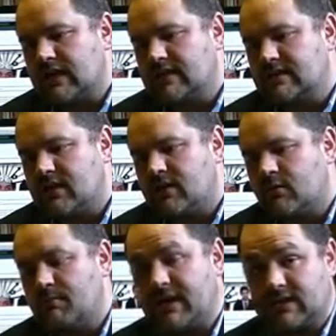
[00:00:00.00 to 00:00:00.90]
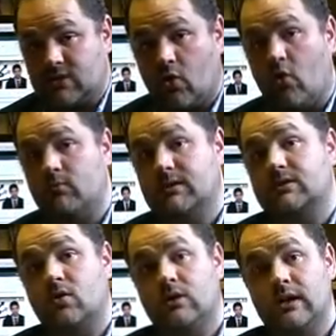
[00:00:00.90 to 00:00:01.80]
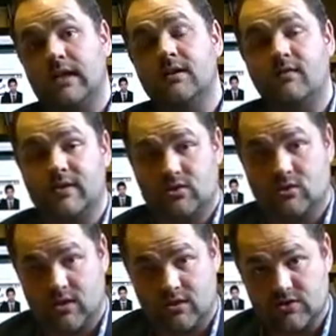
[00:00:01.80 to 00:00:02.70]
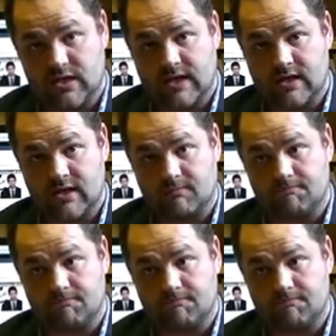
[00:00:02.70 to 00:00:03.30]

is that they're based almost on an individual understanding.